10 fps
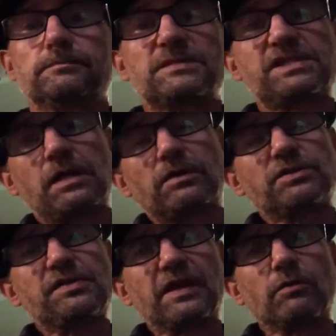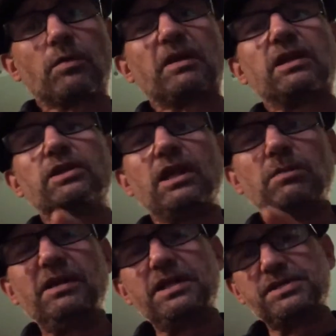See, now, don't you think it would have been a little
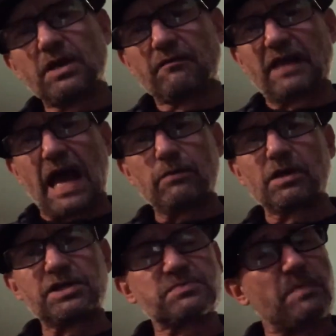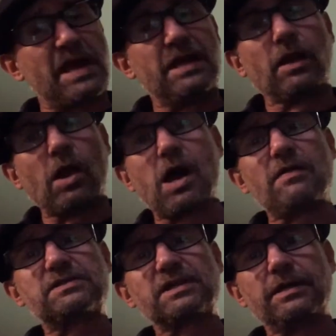bit easier if God would have just made a law
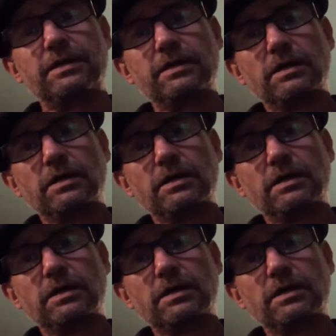that said